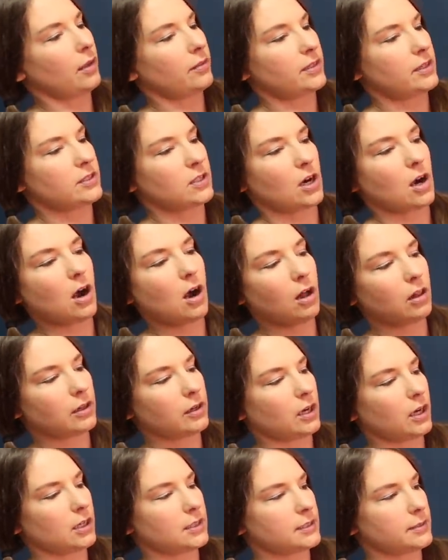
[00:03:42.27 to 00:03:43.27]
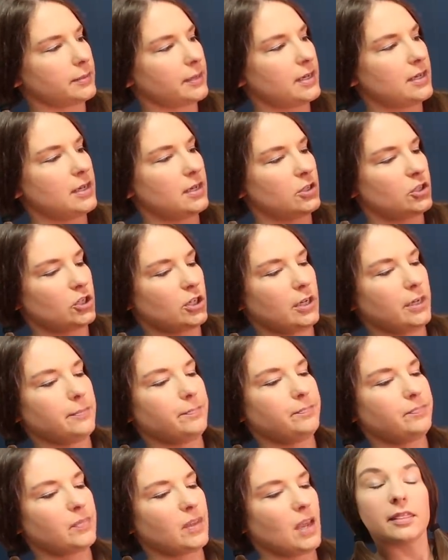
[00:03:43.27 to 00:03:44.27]
These are all in awesome
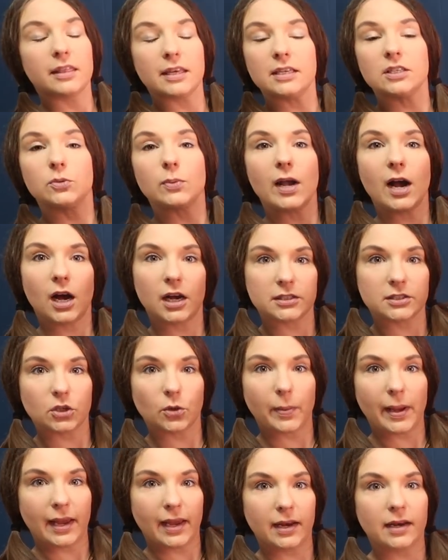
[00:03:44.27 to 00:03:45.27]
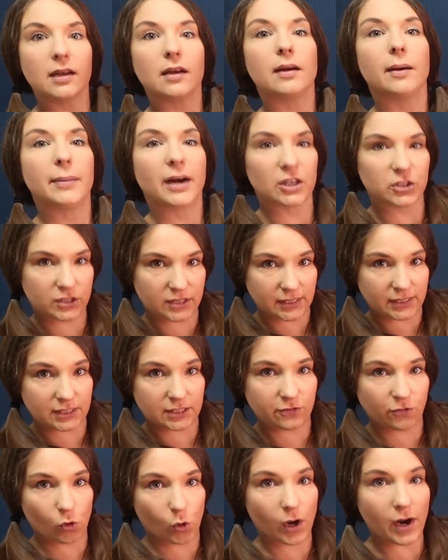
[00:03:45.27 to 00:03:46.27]
condition. These we also paid about
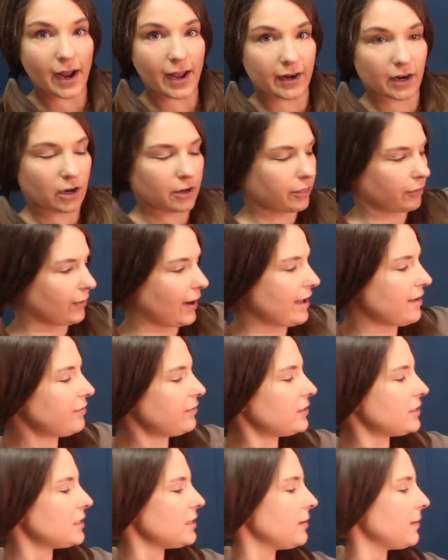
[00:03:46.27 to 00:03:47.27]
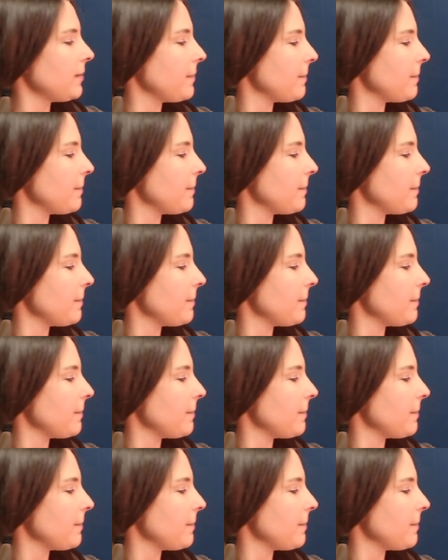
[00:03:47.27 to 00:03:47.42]
six four at our thrift.